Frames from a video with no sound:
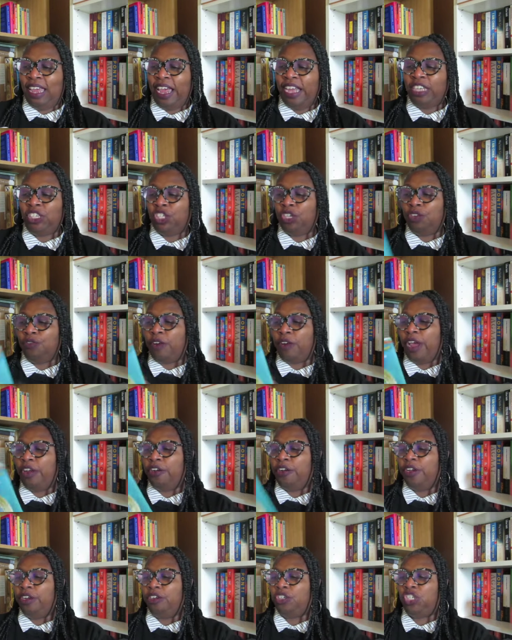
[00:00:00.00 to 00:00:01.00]
Haitian
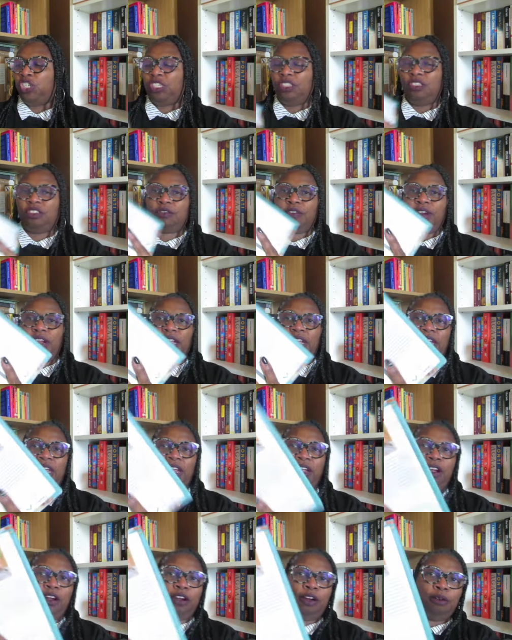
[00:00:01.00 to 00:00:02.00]
writer. Here she is right
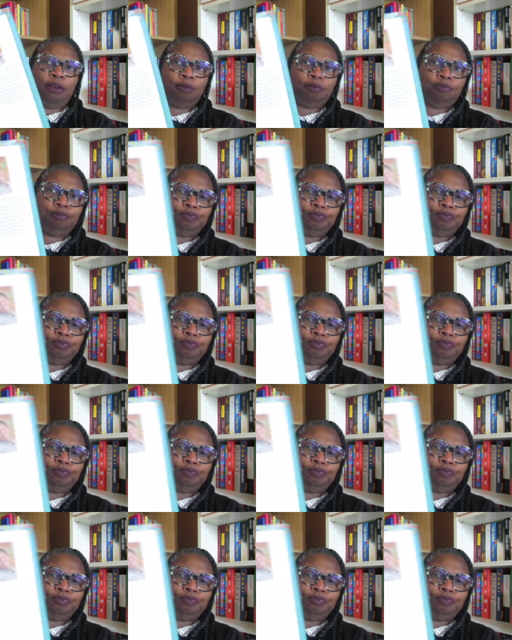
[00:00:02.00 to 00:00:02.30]
here.